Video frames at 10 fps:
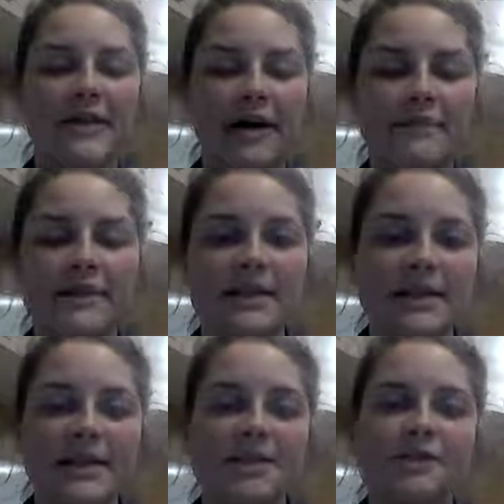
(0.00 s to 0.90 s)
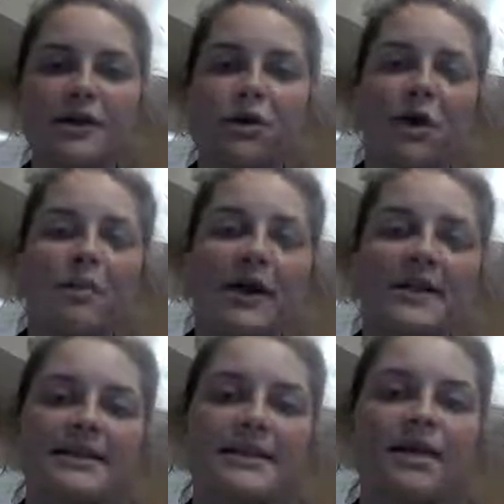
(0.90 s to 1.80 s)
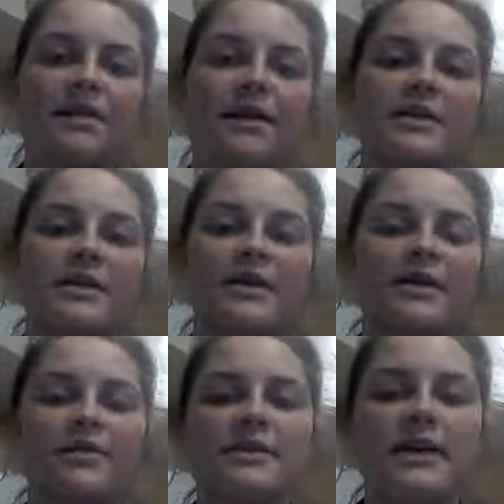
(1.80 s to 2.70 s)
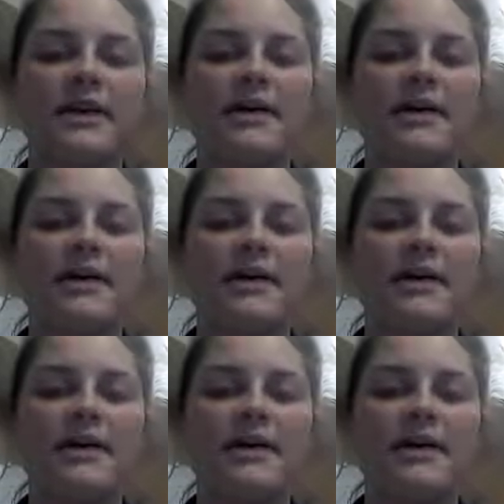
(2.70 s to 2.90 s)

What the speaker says: adapted to incorporate the CLR into those,